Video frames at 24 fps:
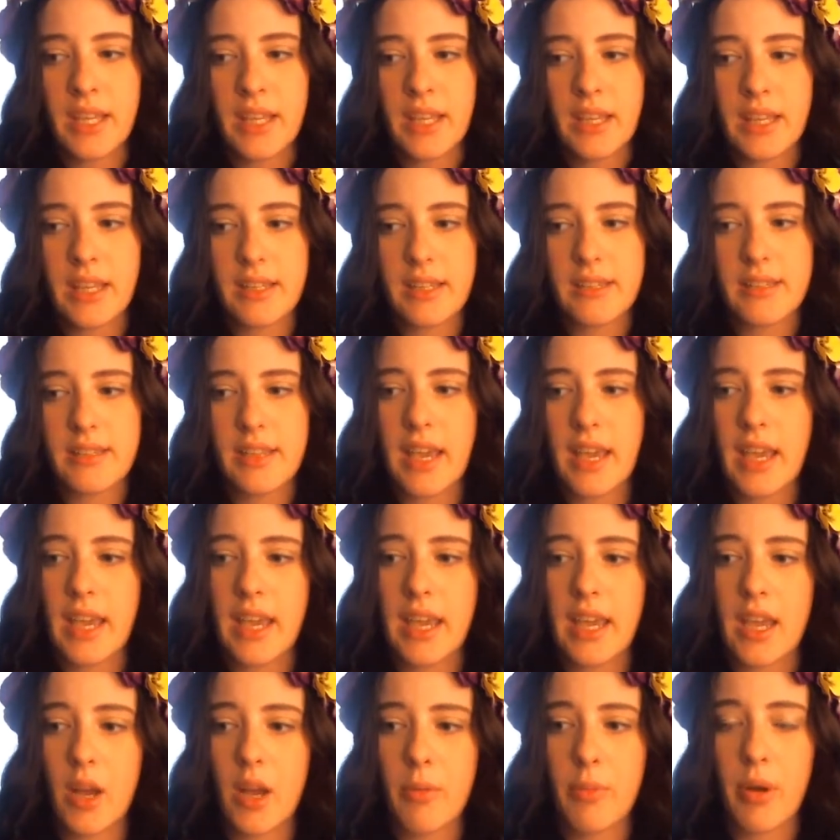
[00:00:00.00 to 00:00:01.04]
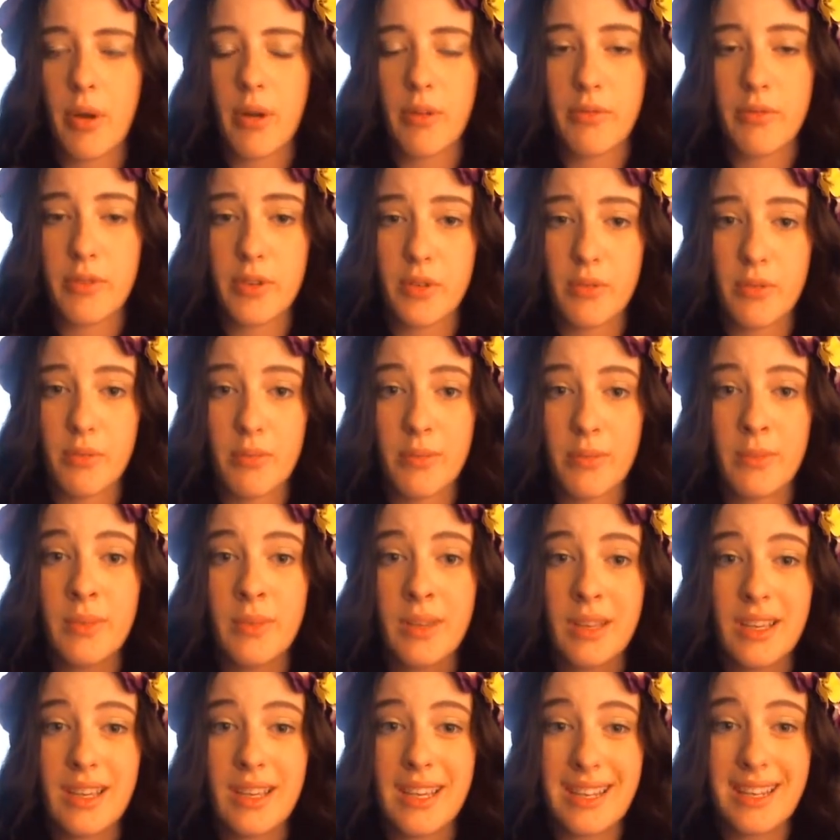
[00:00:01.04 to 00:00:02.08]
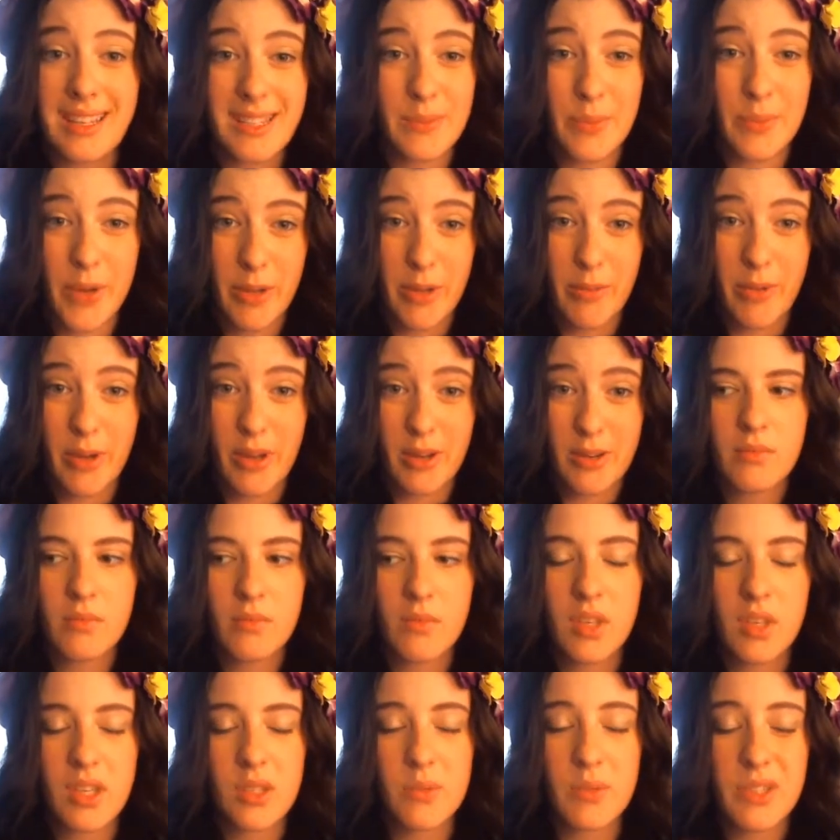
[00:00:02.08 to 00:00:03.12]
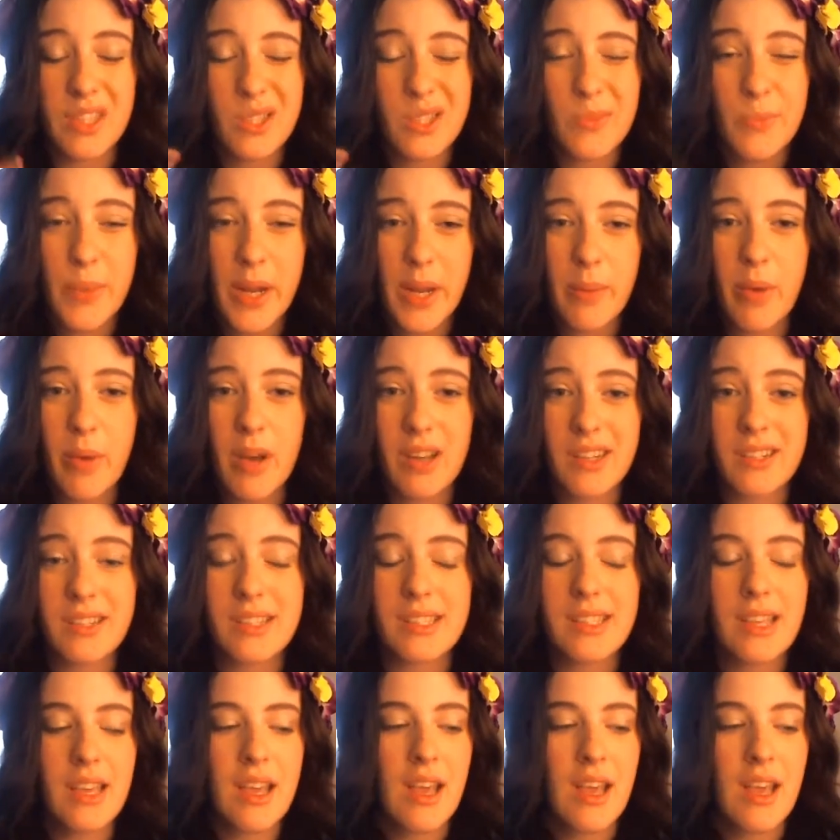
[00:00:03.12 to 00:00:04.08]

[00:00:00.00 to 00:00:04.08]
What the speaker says: than, say, a perfume in a spray bottle. Because with the spray bottles,